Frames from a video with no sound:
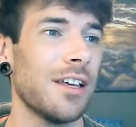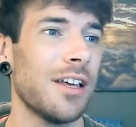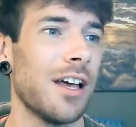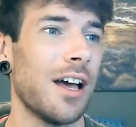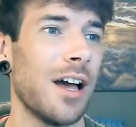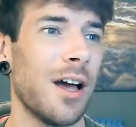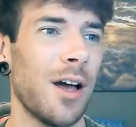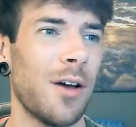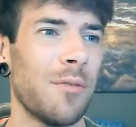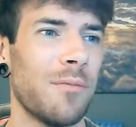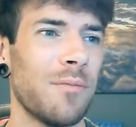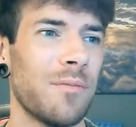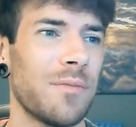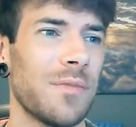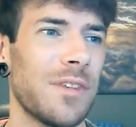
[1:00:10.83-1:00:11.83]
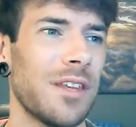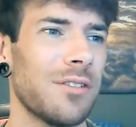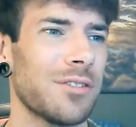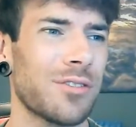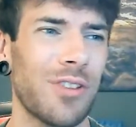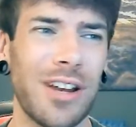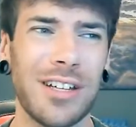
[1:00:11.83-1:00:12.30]
It
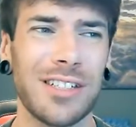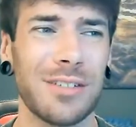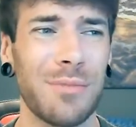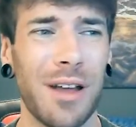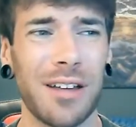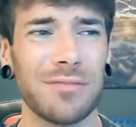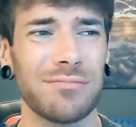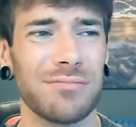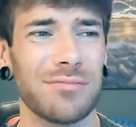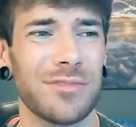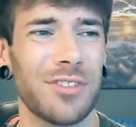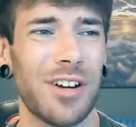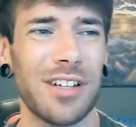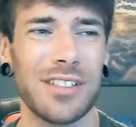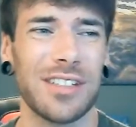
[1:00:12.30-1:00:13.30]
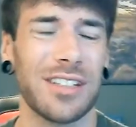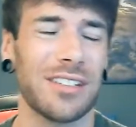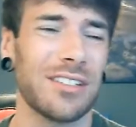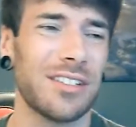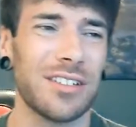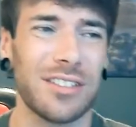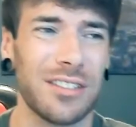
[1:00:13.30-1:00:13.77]
was crazy, man. Crazy.
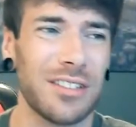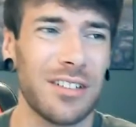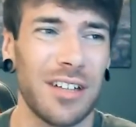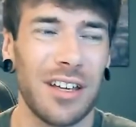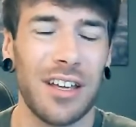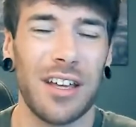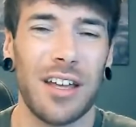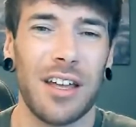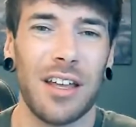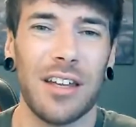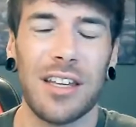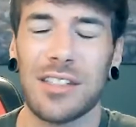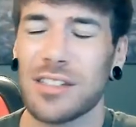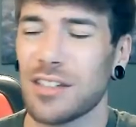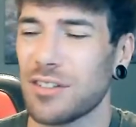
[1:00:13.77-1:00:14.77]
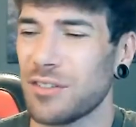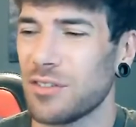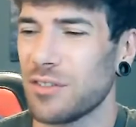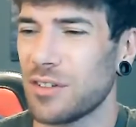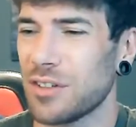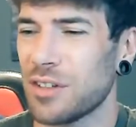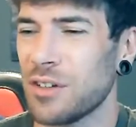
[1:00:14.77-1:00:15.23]
Just
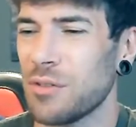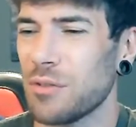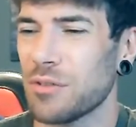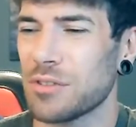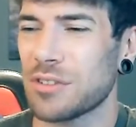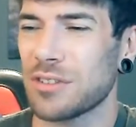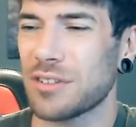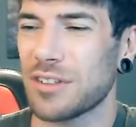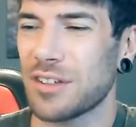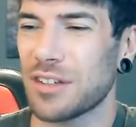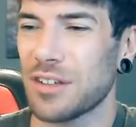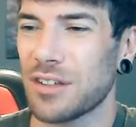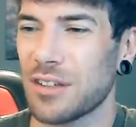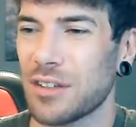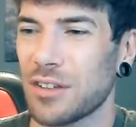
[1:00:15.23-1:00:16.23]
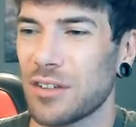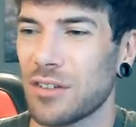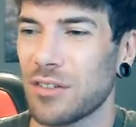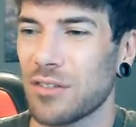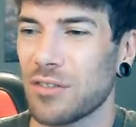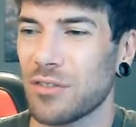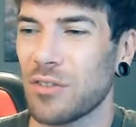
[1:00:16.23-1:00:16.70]
listen. Do you know what was
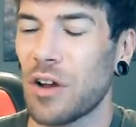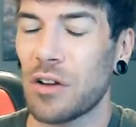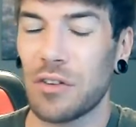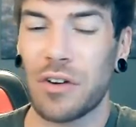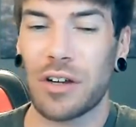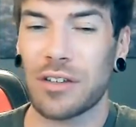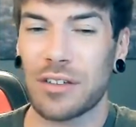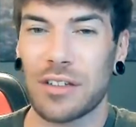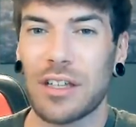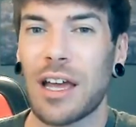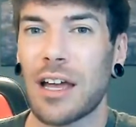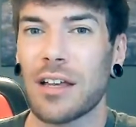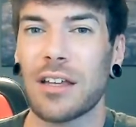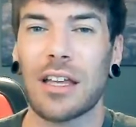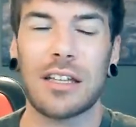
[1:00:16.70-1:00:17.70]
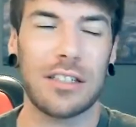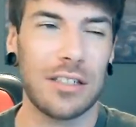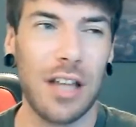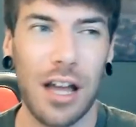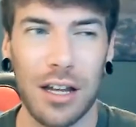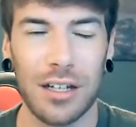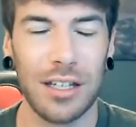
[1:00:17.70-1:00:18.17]
right? Yeah, it's
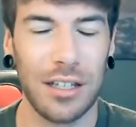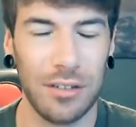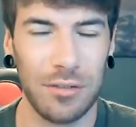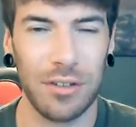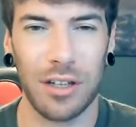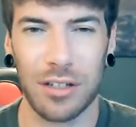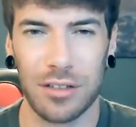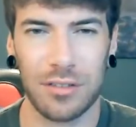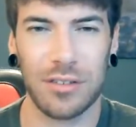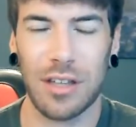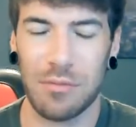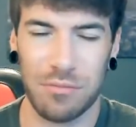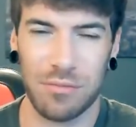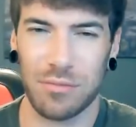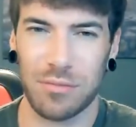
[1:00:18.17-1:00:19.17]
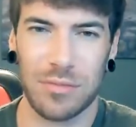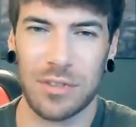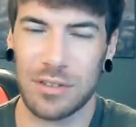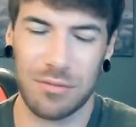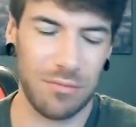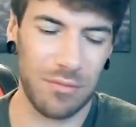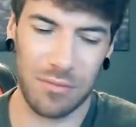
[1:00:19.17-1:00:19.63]
gnarly. Like them
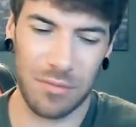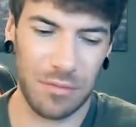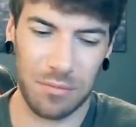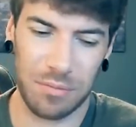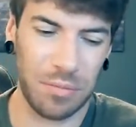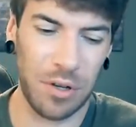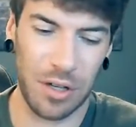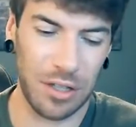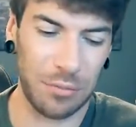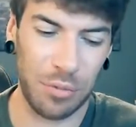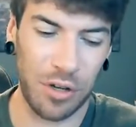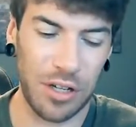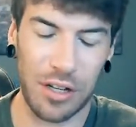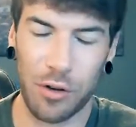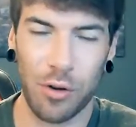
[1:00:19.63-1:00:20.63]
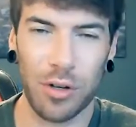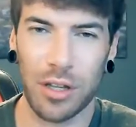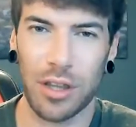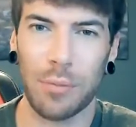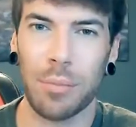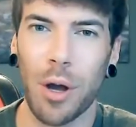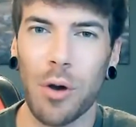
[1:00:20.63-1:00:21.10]
putting it all in
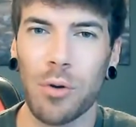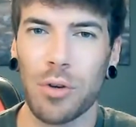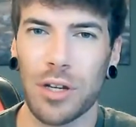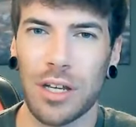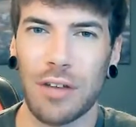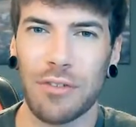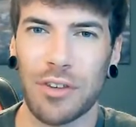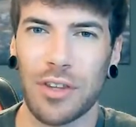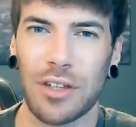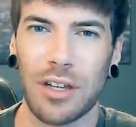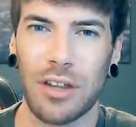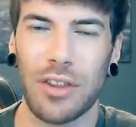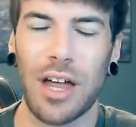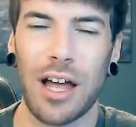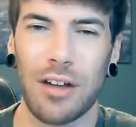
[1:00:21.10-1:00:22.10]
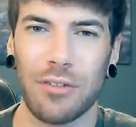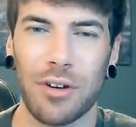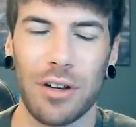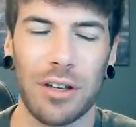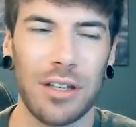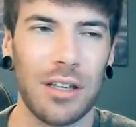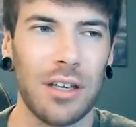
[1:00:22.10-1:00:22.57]
the bowl and everything like that,
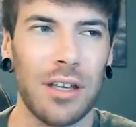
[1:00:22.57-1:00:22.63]
right?